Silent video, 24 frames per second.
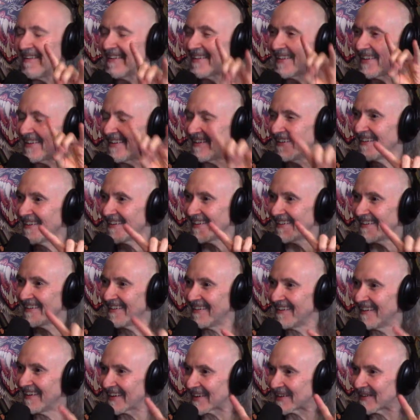and on and
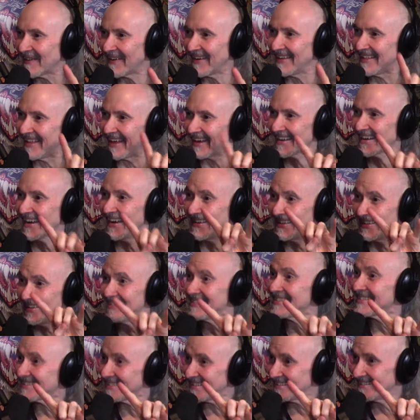on quite like I
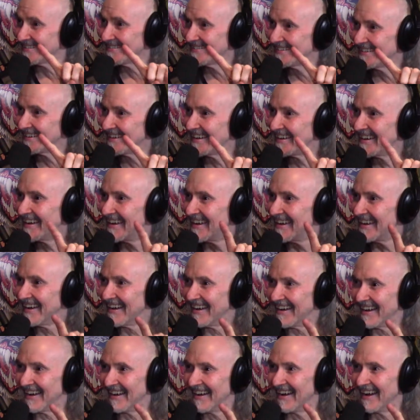used to. Uh,
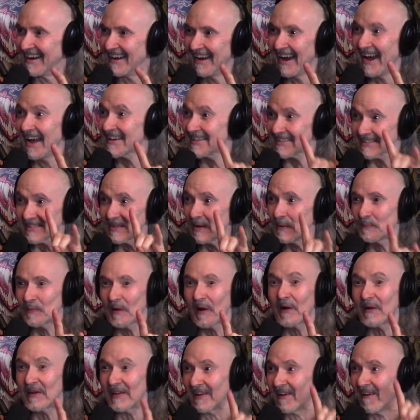uh, I can still
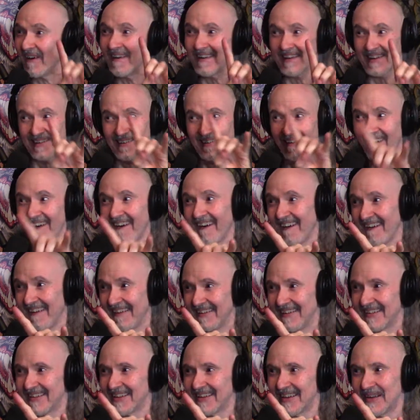party on and
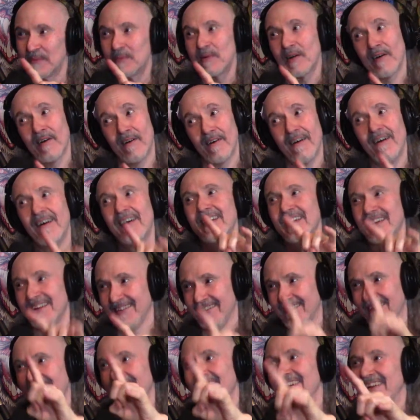on. Yeah. On and
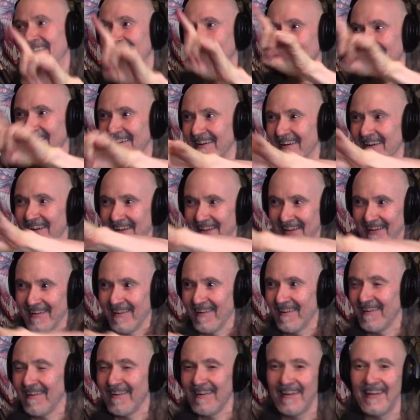on and on and
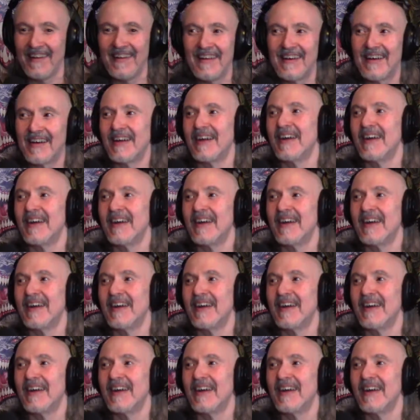on.